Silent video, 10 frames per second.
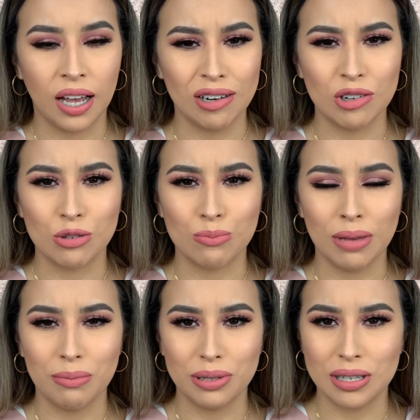I don't know,
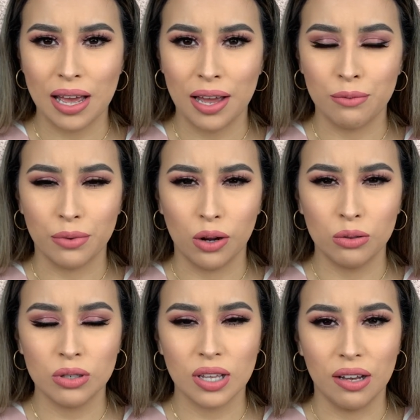maybe 10
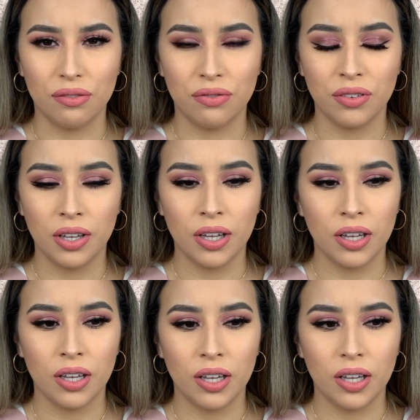rows of
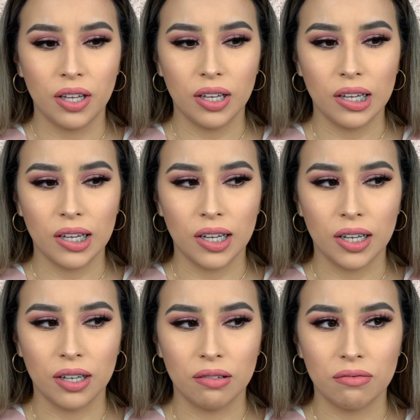
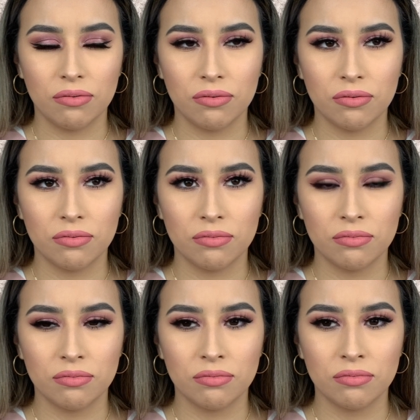of
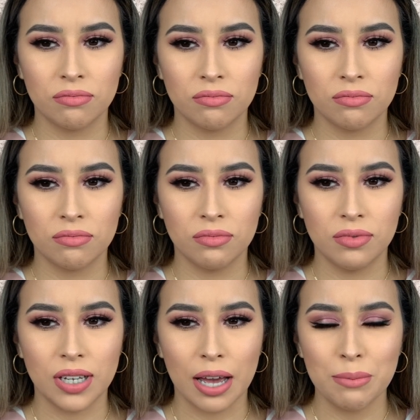
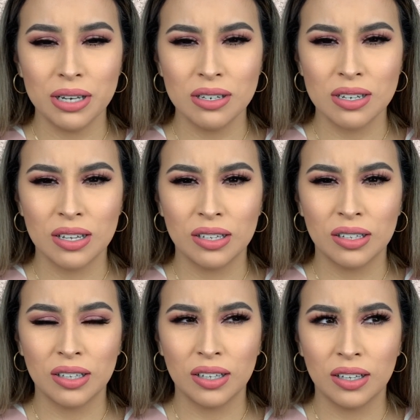diamond.
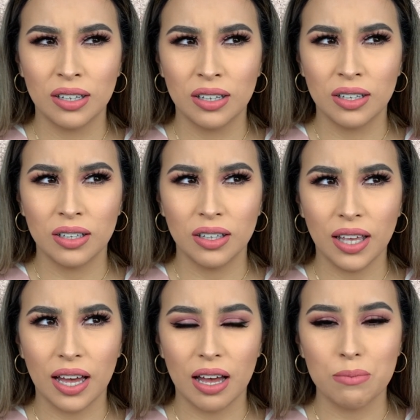
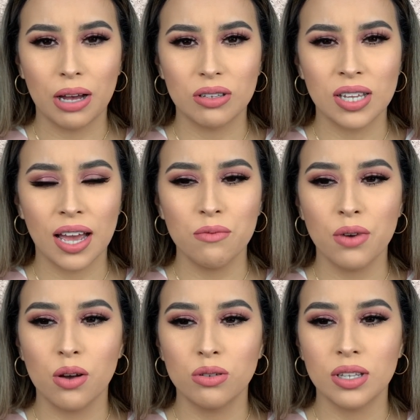Yeah, about 10
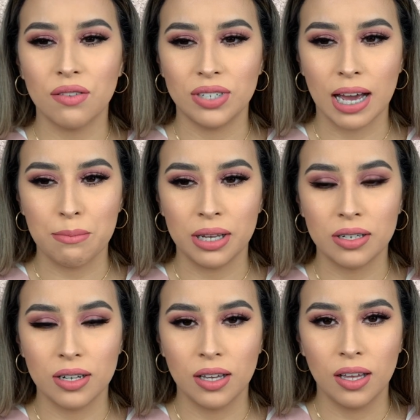rows of
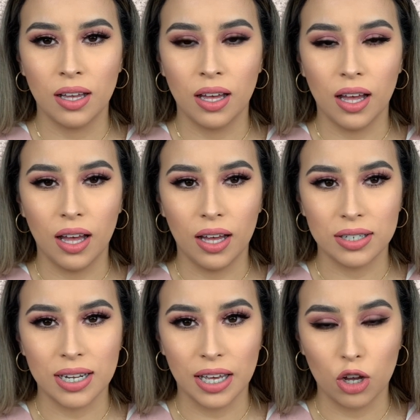diamond
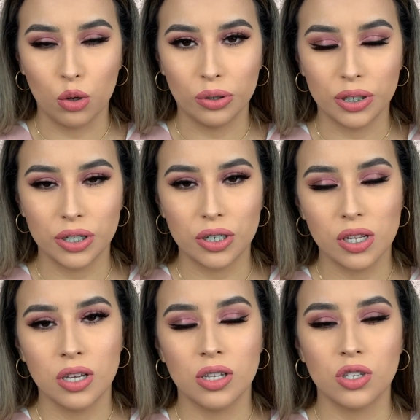uh, ticket
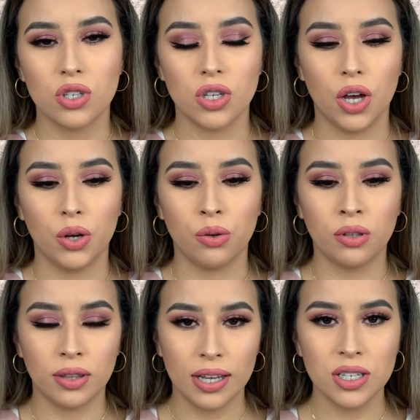holders.
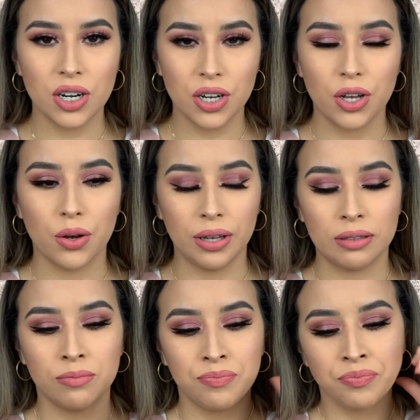So they started
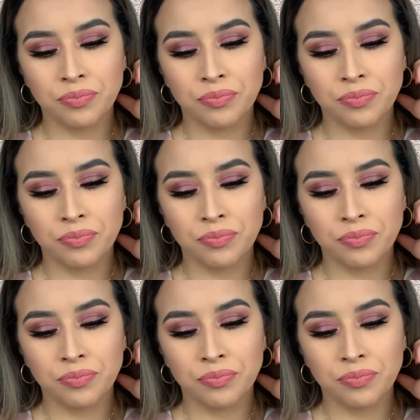going